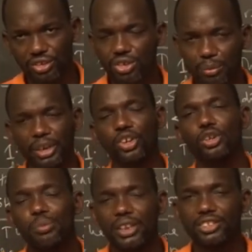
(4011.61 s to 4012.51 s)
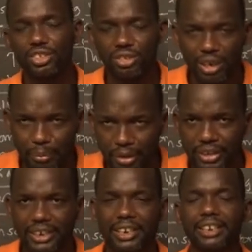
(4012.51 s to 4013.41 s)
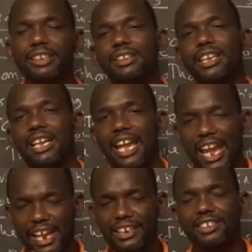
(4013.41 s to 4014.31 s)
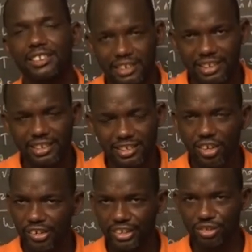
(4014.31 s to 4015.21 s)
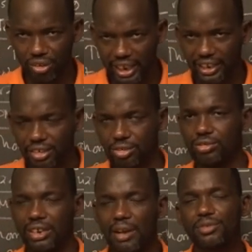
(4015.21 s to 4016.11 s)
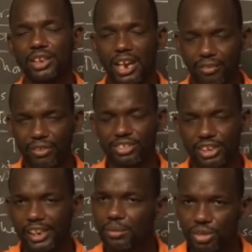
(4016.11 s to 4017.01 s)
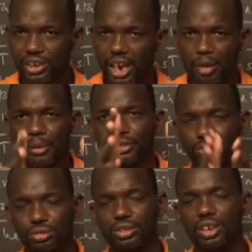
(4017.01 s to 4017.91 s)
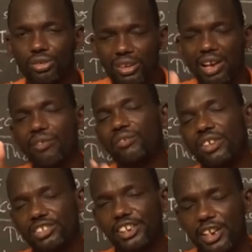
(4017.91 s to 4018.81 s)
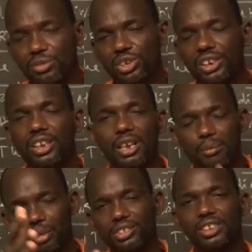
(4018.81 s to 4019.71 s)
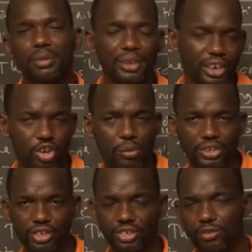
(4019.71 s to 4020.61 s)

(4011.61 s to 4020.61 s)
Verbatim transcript: So may God bless you abundantly. And this is Olen Jolai, who loves advanced chemistry. How about you? Do you love advanced chemistry? Please tell me in the comment section.